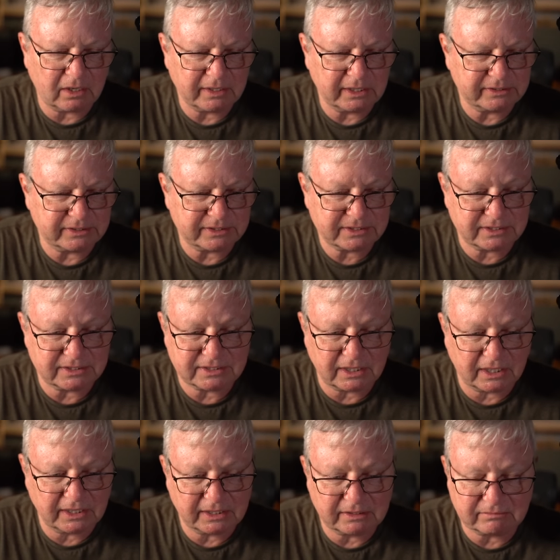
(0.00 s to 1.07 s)
They just
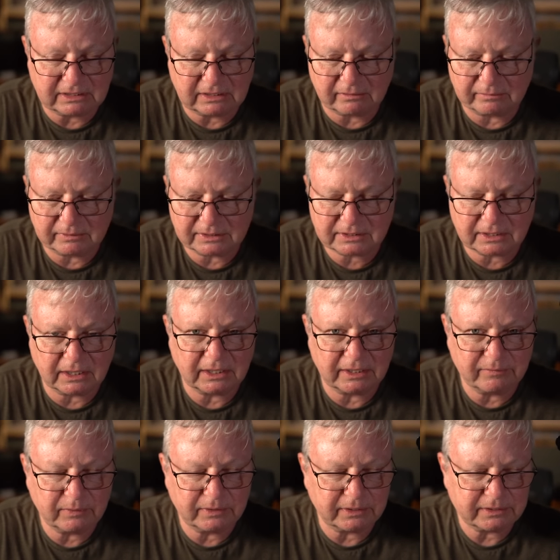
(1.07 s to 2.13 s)
decided, well, I'm just going to live
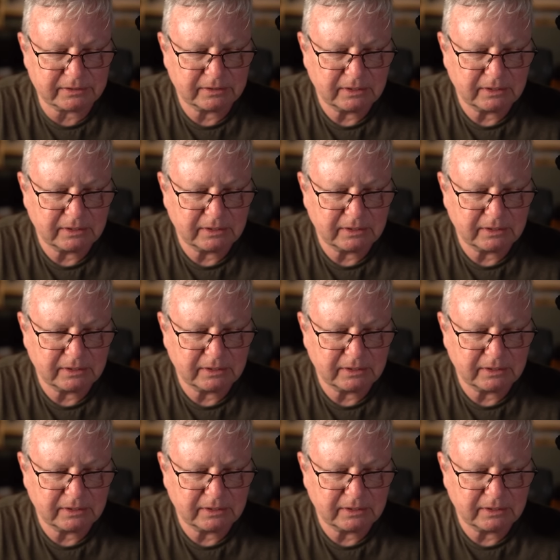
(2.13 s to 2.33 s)
with it.